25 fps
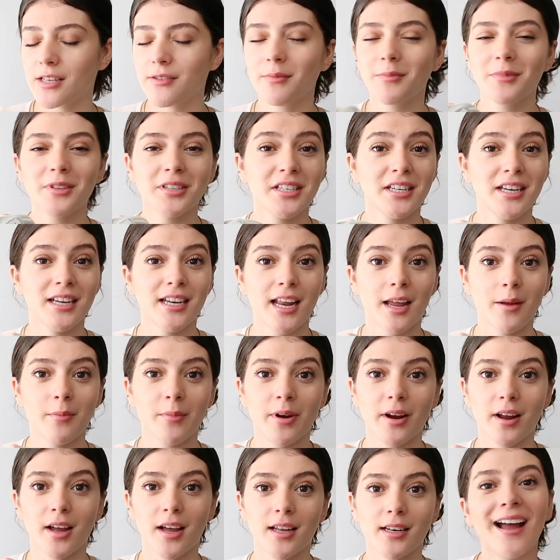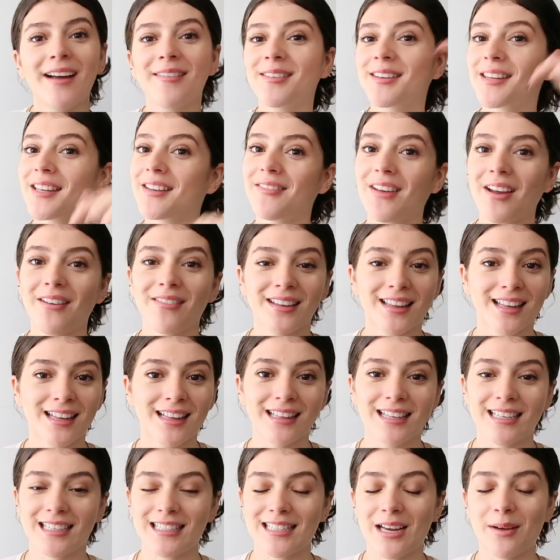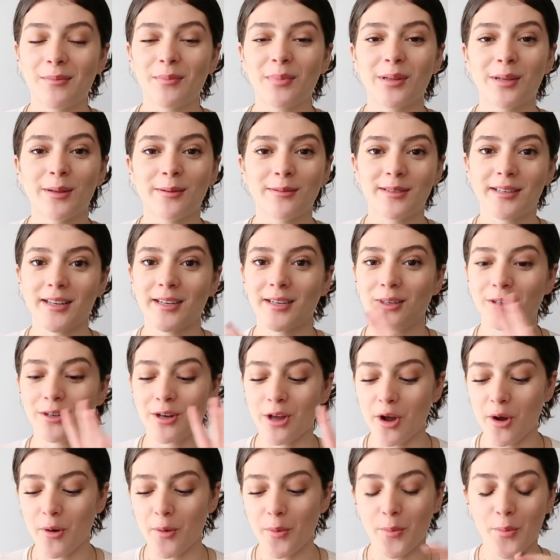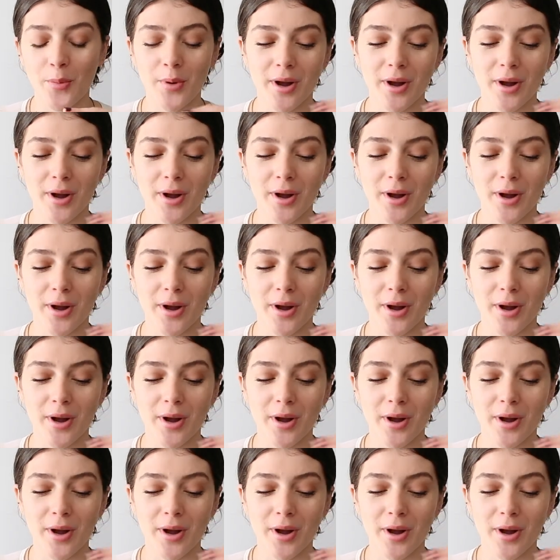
It's from the TNA brand. I will leave everything linked down below so that you know